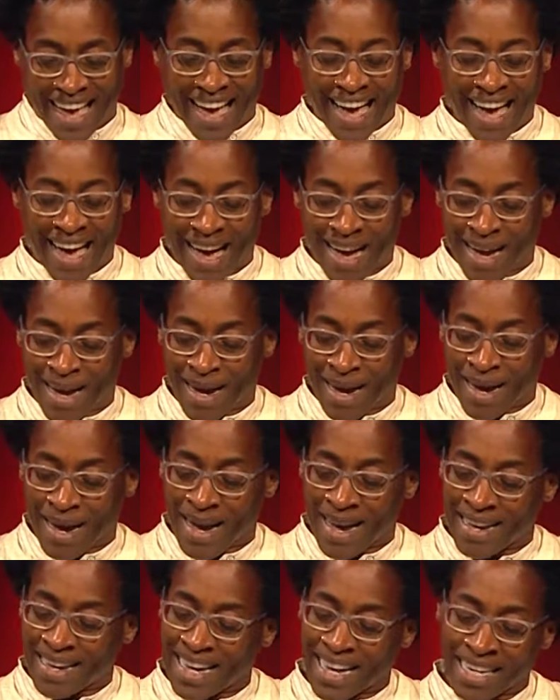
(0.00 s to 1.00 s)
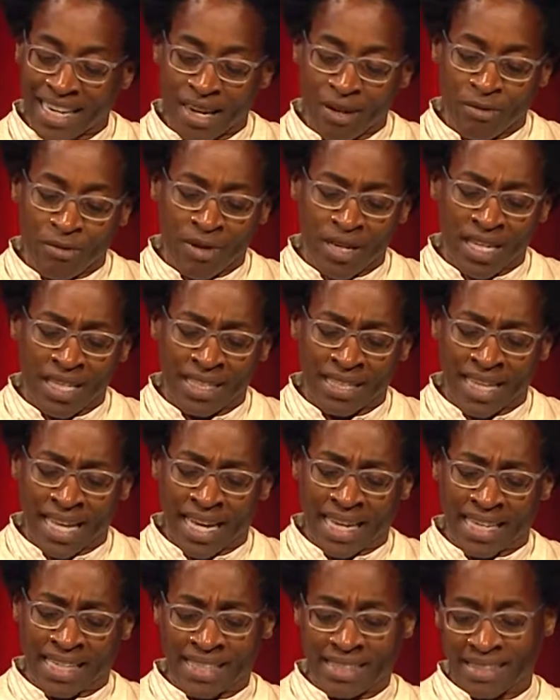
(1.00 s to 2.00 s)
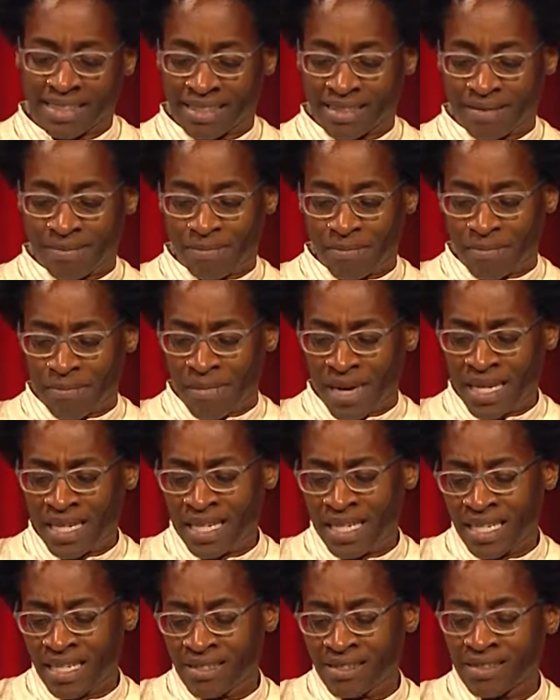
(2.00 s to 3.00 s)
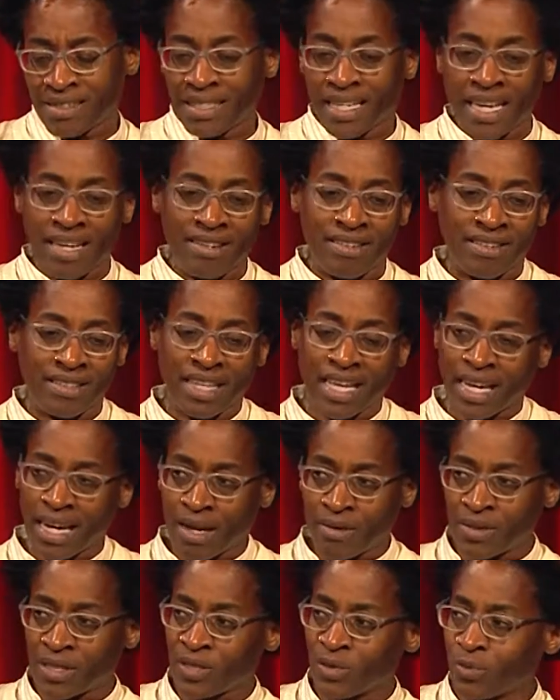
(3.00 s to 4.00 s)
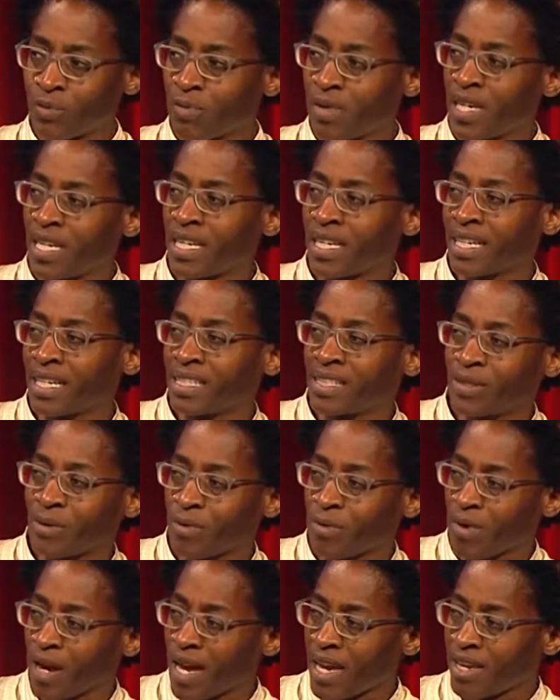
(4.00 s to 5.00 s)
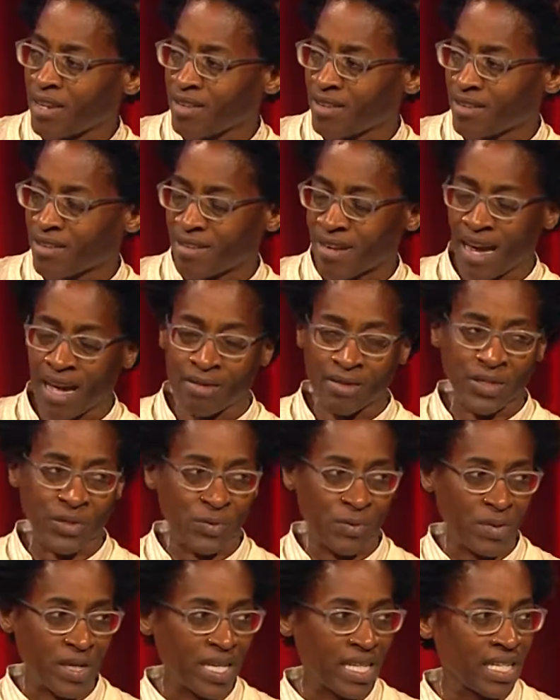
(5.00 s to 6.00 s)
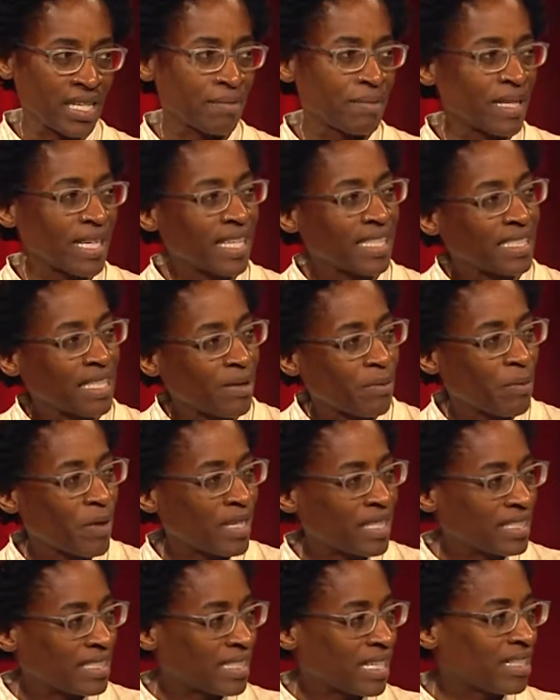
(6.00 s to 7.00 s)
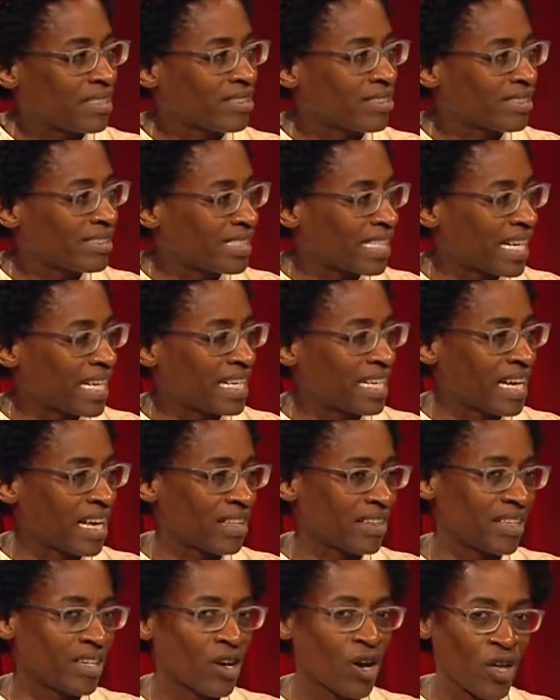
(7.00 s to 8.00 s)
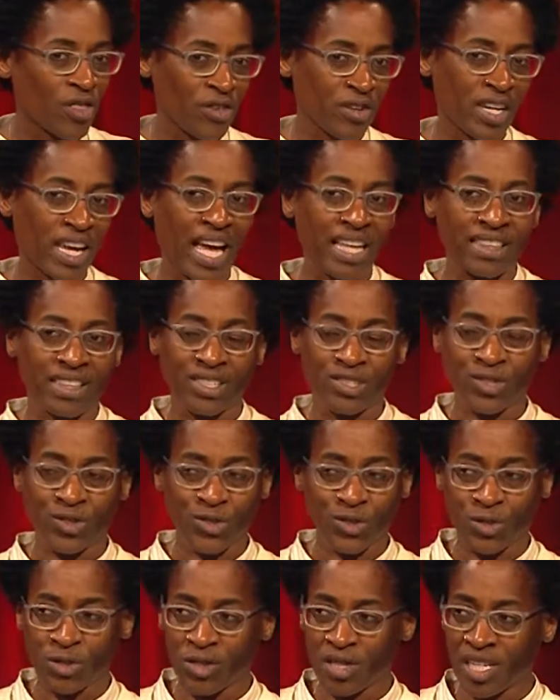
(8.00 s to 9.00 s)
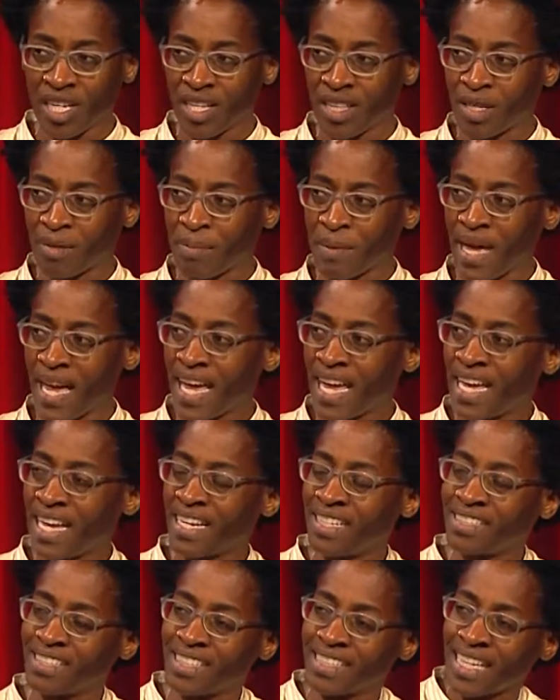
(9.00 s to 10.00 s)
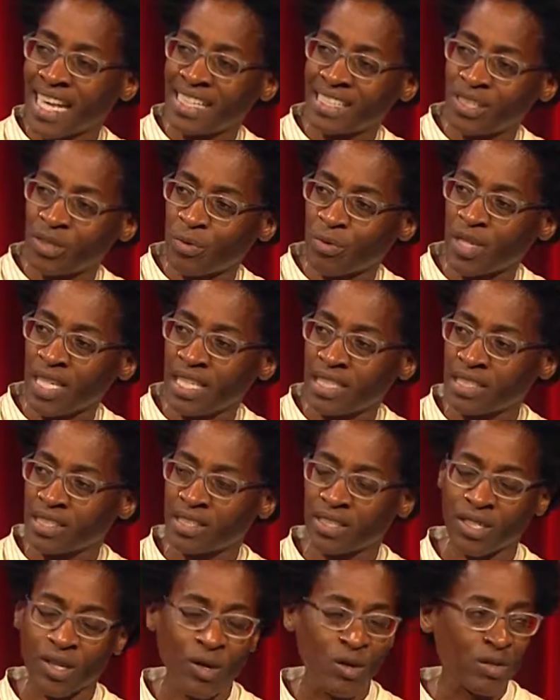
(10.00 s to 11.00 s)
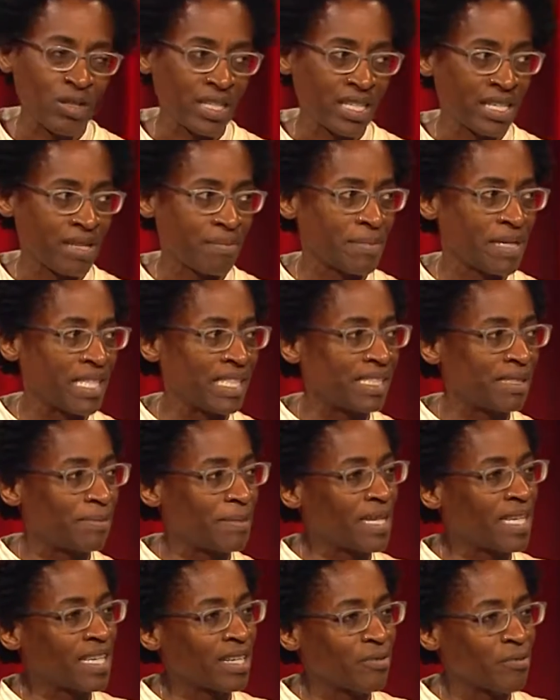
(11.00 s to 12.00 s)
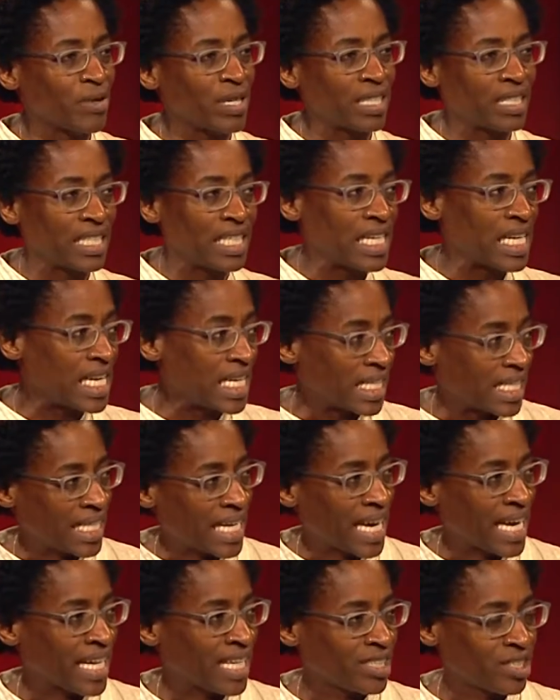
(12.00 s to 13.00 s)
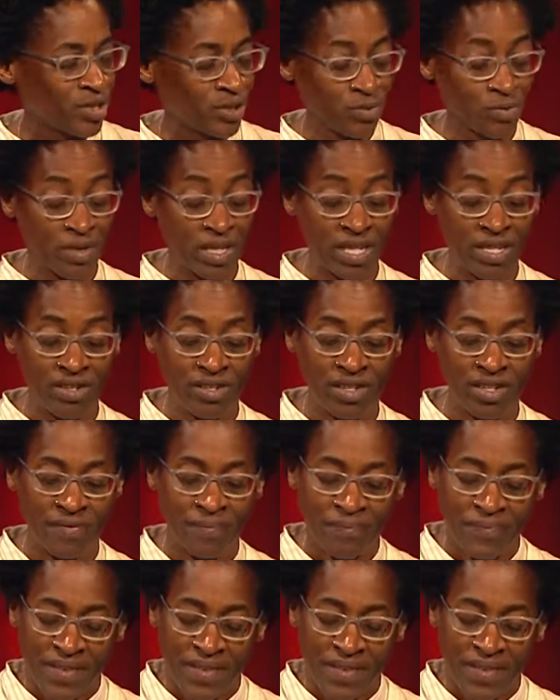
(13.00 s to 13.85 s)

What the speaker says: And I realized many years later that I was reading as a writer. I was reading because I wanted to understand how the author got the story on the page, and that to read slowly means being a really engaged reader.